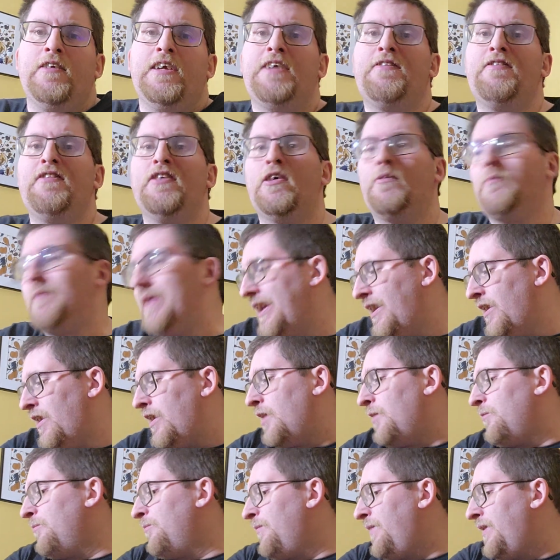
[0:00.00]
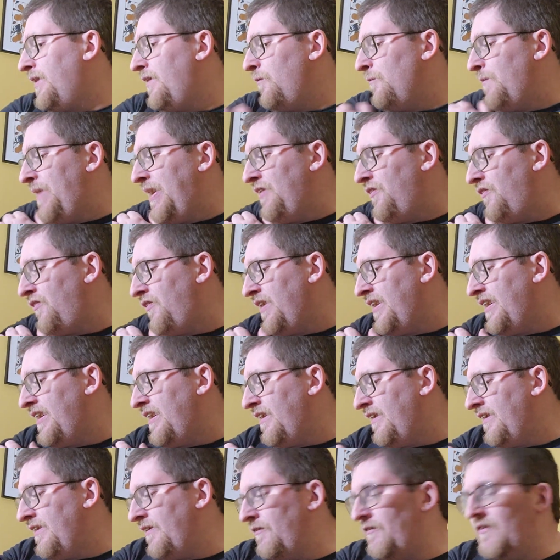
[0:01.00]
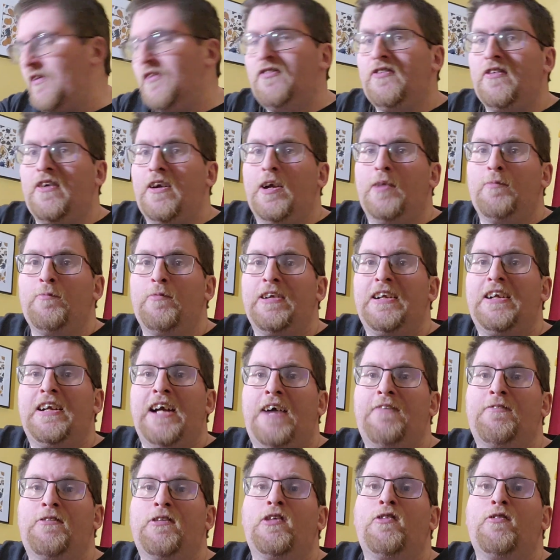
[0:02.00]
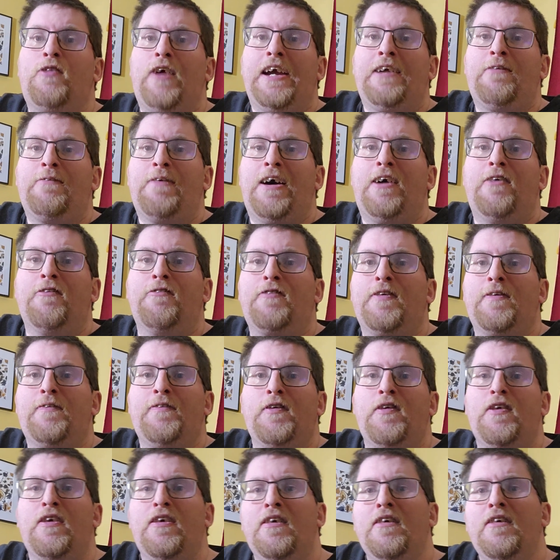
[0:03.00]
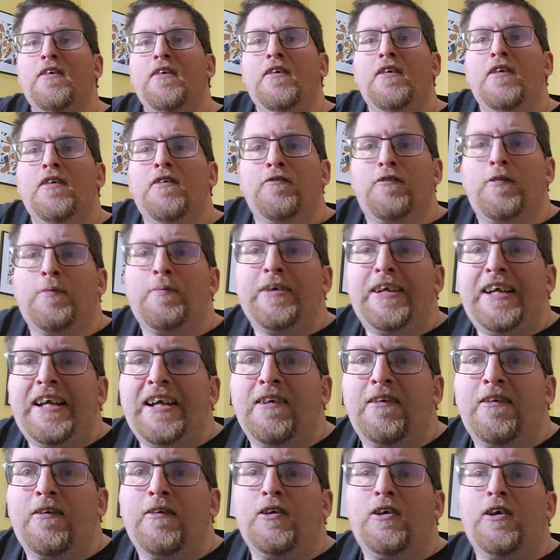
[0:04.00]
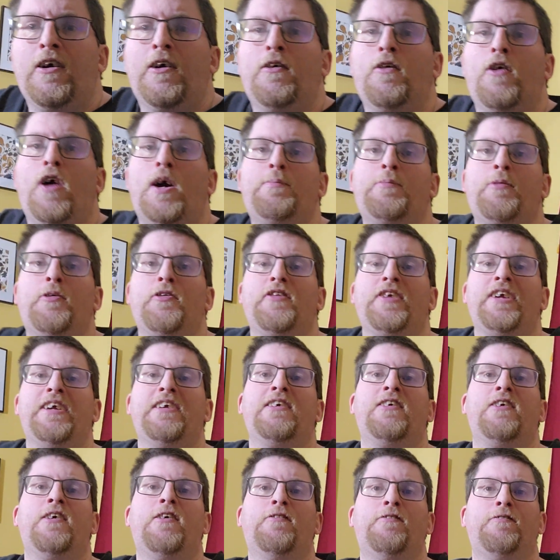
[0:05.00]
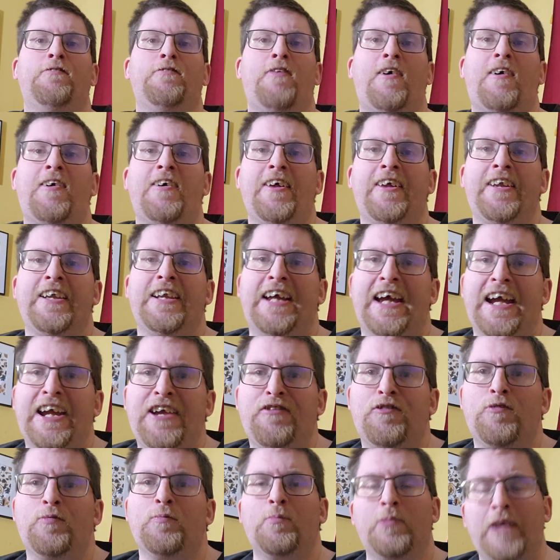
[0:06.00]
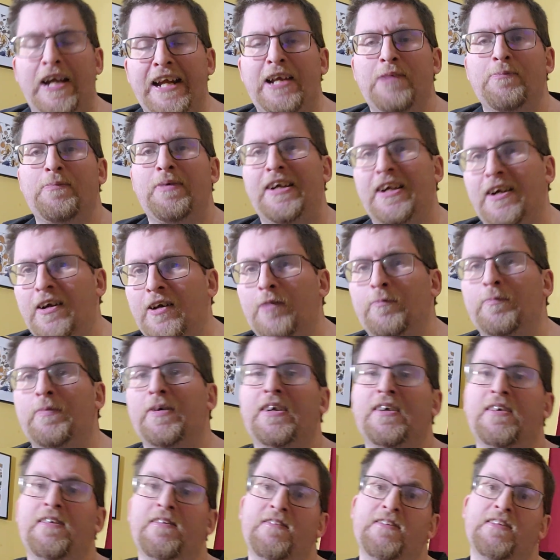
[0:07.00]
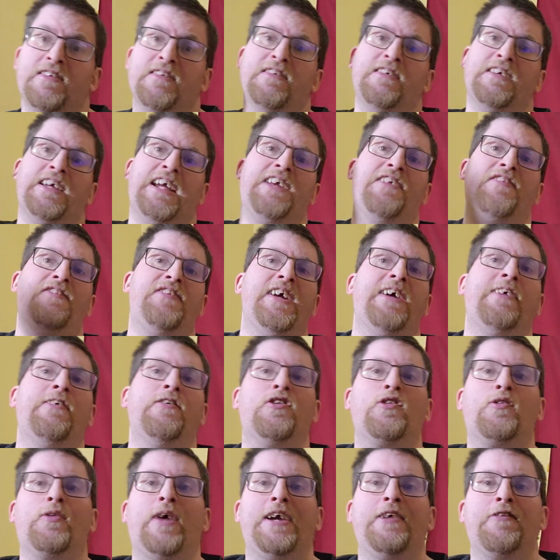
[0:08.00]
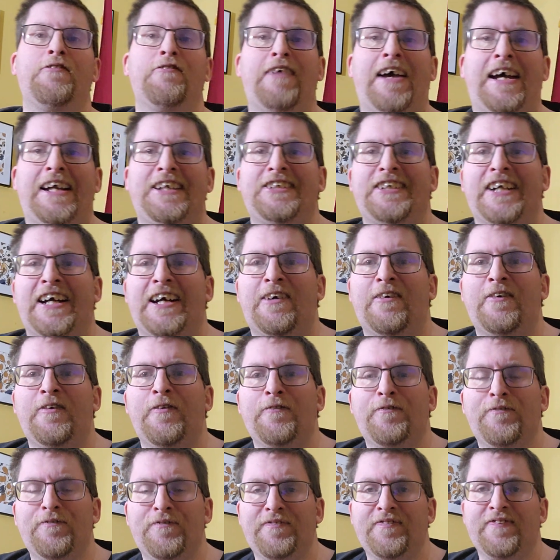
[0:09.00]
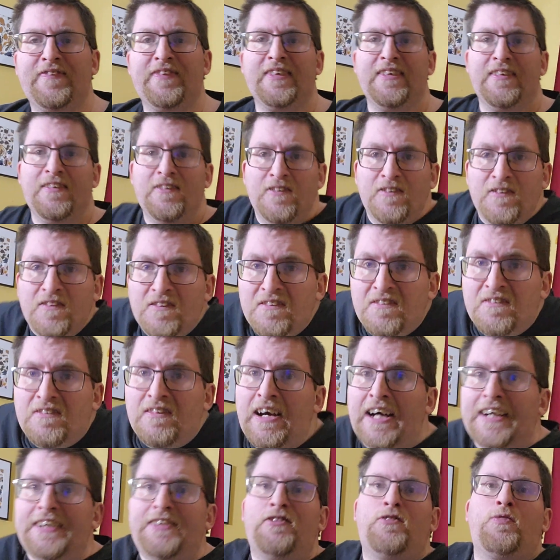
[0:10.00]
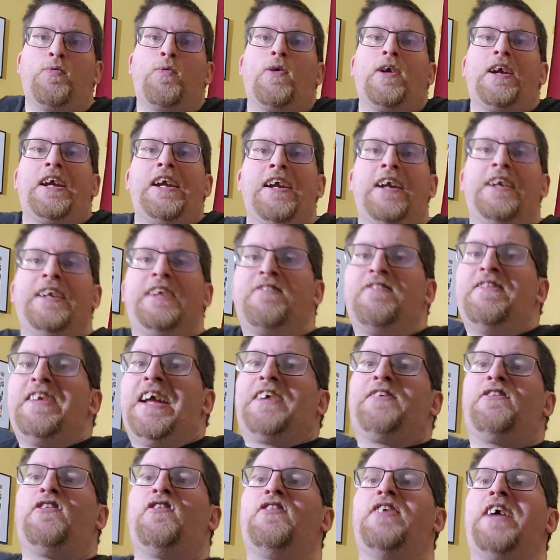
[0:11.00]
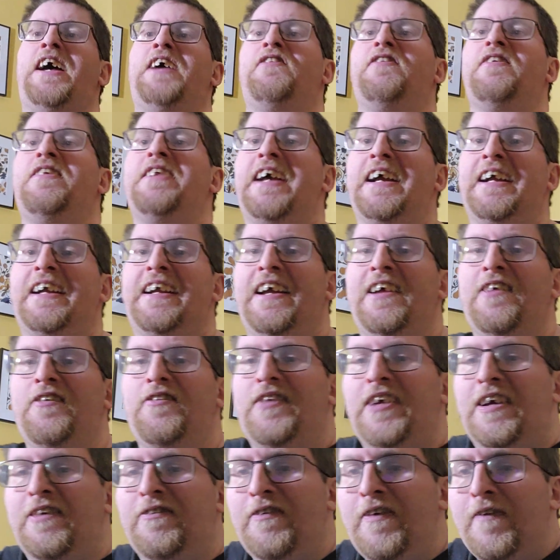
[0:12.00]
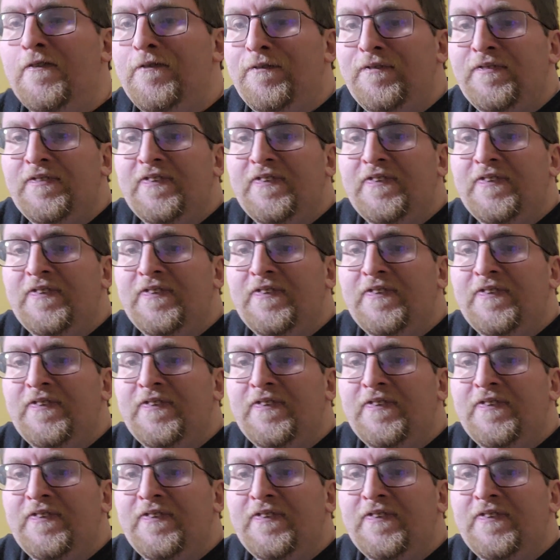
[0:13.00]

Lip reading: arm, basically, and this arm recovered quite well from a year ago, almost a year ago, from falling on the ice and breaking my arm, it still was quite fragile. I'm just working on different exercises and that kind of stuff.